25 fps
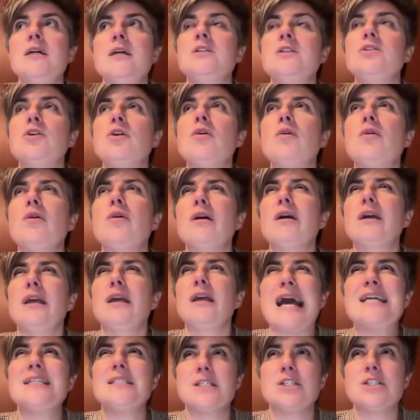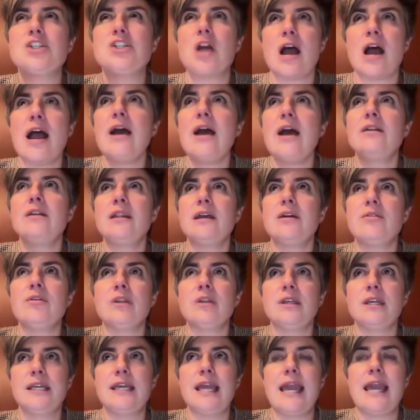So as a child, I
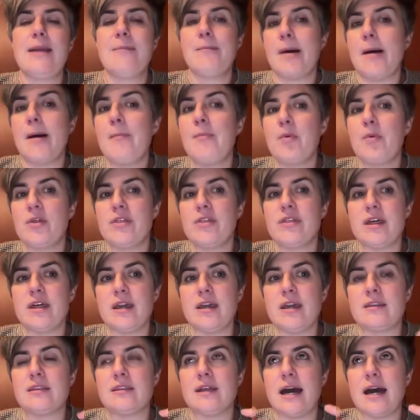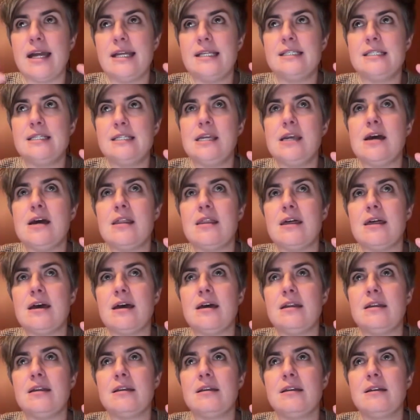really came up with like the idea
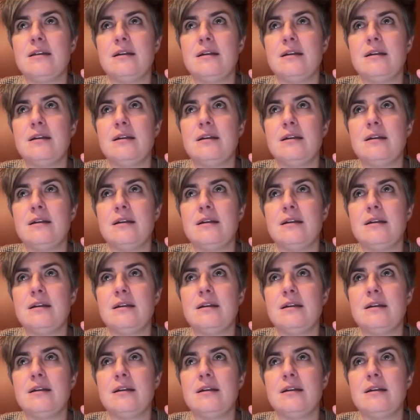that